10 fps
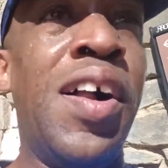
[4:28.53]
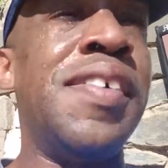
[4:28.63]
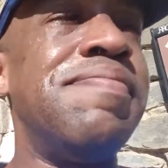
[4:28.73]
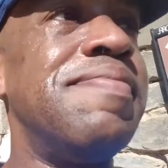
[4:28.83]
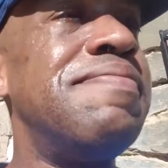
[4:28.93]

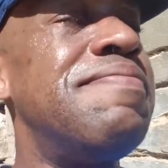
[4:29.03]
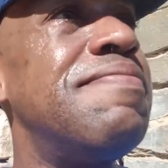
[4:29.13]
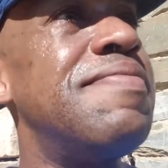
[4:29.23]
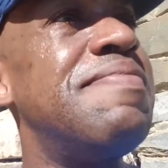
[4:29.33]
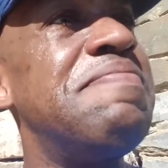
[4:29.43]

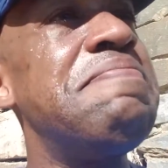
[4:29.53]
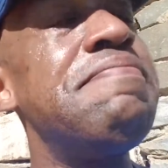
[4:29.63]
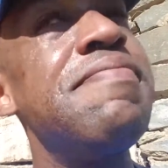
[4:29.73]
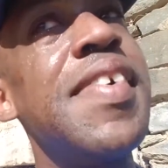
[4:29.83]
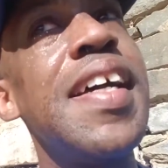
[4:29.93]

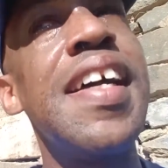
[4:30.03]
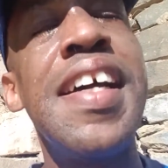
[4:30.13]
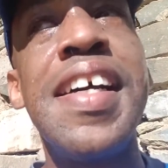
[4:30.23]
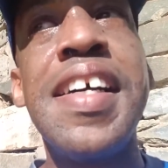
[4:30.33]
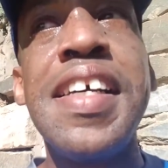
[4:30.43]

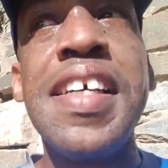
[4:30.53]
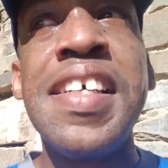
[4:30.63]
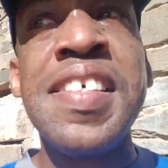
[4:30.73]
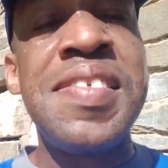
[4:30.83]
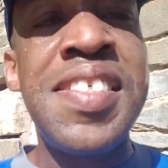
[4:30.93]

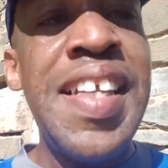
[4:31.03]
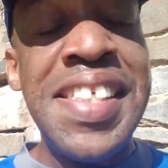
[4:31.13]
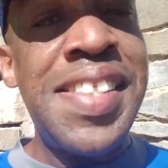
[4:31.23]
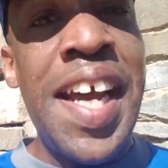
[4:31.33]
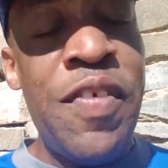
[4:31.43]
I'm just not
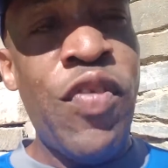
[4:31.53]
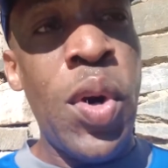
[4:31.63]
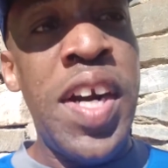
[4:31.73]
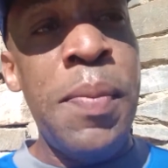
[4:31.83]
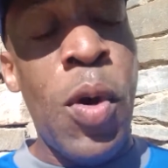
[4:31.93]
standing for it
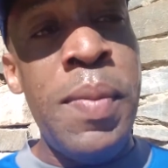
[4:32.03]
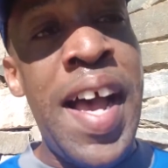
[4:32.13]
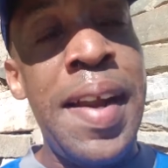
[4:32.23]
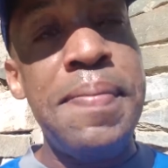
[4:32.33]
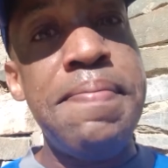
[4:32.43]
anymore,
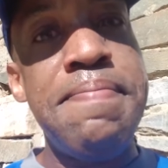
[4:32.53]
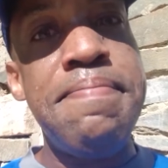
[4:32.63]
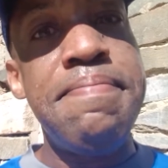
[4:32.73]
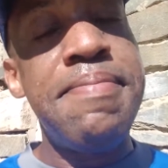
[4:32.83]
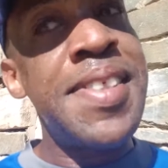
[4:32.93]
Matt.
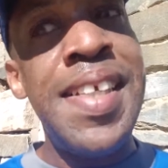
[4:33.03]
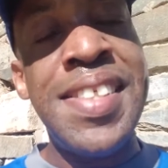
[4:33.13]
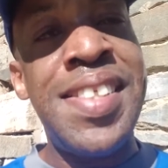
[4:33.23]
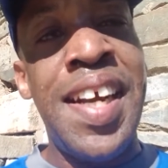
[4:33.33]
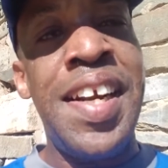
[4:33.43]
I'm just not
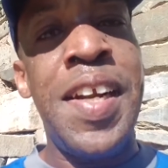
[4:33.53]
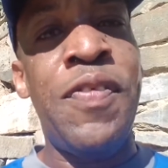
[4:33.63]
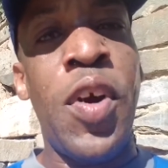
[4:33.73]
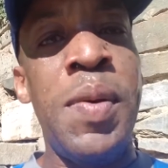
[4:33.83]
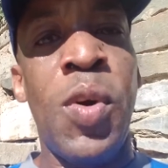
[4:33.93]
standing
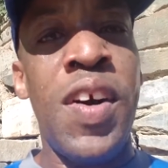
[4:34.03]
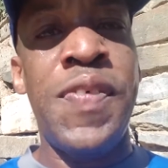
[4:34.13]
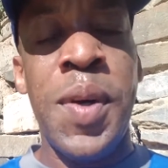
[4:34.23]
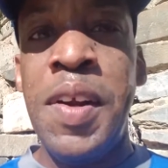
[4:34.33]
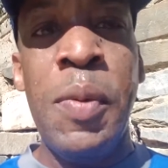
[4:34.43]
for it anymore
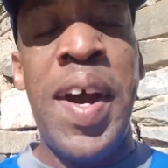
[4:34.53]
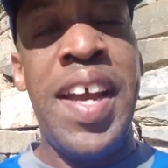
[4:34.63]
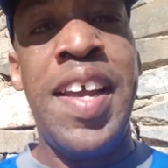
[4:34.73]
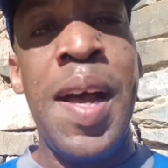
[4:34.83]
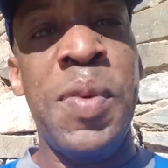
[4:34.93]
for everybody at
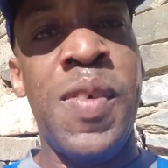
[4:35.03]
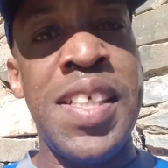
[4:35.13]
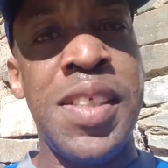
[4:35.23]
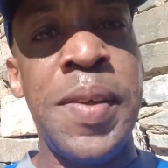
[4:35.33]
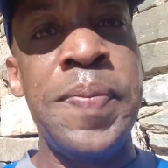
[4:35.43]
Capitol
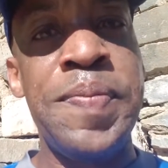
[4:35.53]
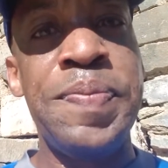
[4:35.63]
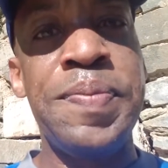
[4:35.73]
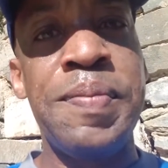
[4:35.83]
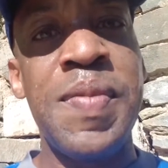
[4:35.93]
Wrestling.
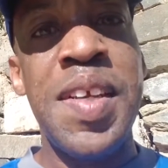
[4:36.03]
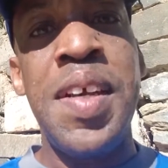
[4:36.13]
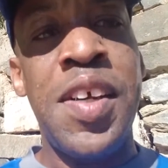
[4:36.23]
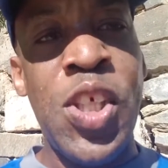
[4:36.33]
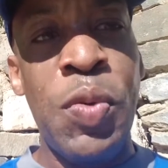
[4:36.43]

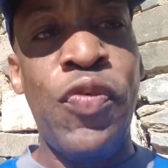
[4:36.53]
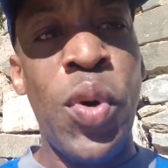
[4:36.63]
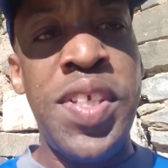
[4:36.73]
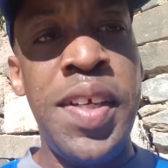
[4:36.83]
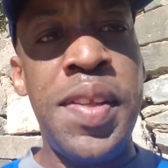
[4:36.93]
October
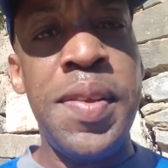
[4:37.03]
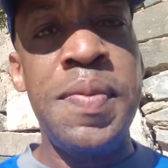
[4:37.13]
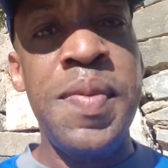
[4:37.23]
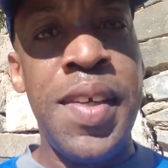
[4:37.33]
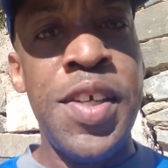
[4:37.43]
fourteenth,
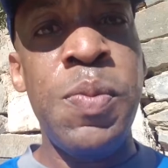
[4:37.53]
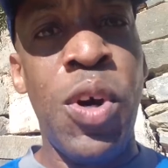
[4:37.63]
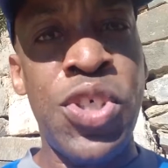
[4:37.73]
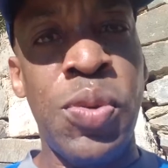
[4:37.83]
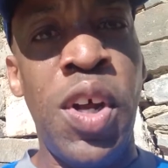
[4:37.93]
it's
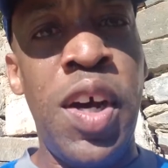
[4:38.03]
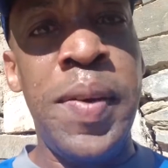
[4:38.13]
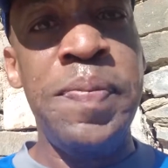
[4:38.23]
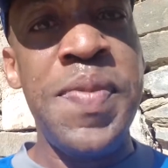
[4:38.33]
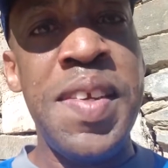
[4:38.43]
martial law,
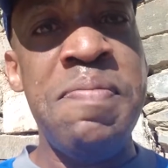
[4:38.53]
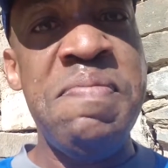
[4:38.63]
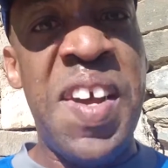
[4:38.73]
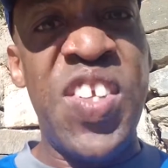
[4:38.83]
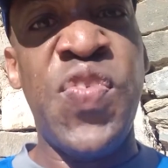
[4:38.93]

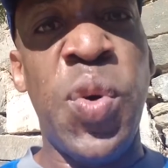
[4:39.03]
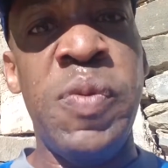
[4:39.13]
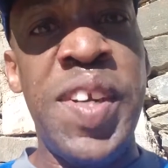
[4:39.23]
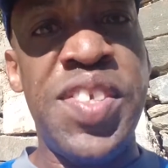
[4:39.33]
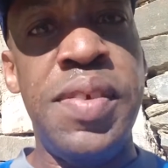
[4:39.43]
and it's for a
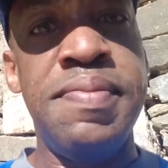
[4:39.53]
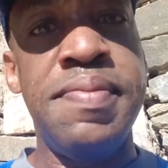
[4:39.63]
reason.